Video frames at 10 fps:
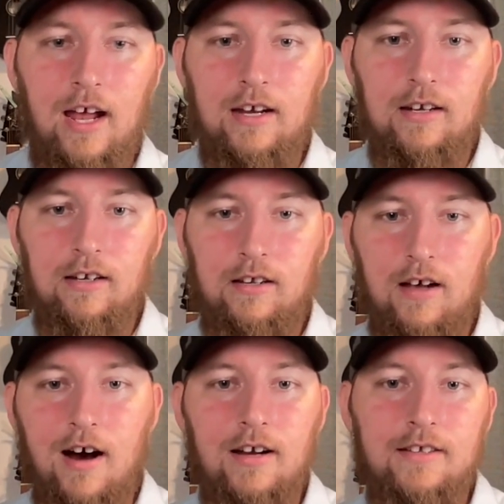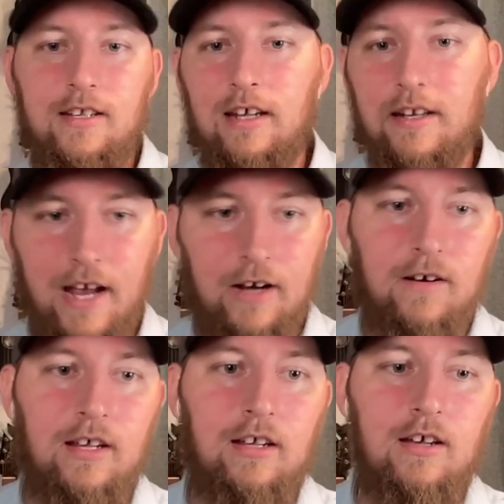and honesty,
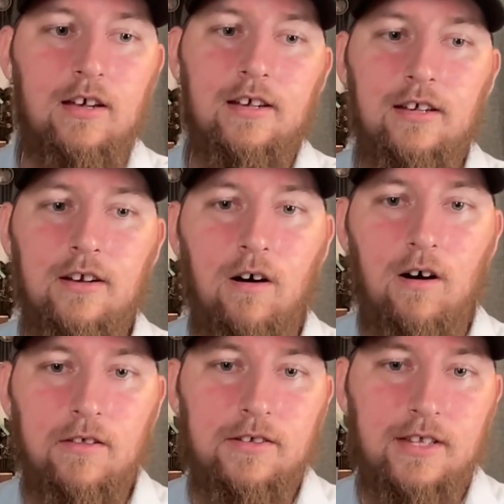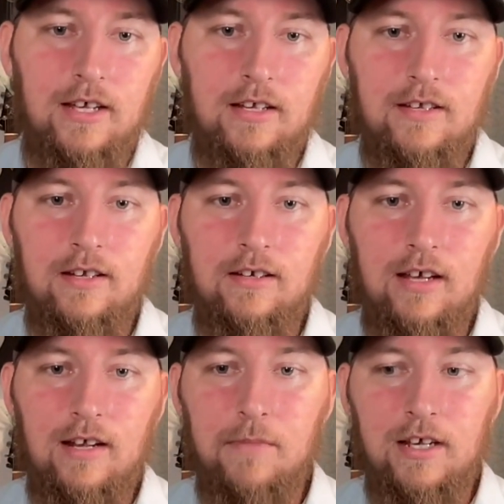integrity, all those things,
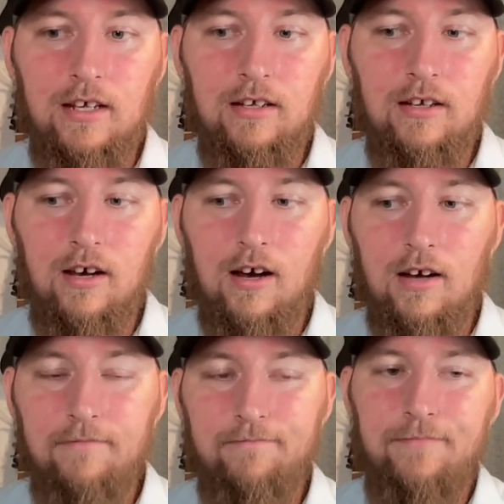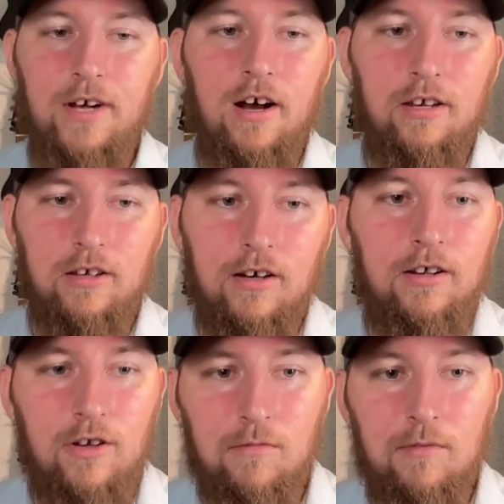and being a
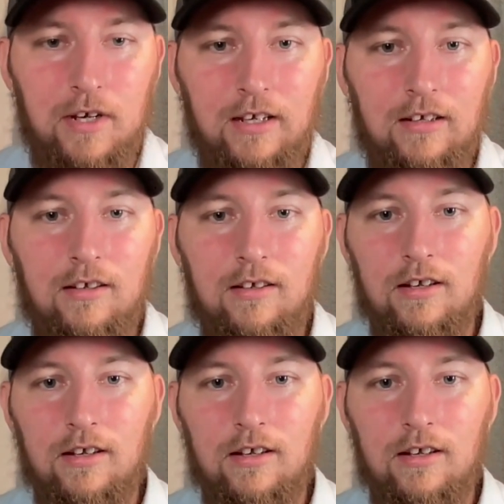good human being.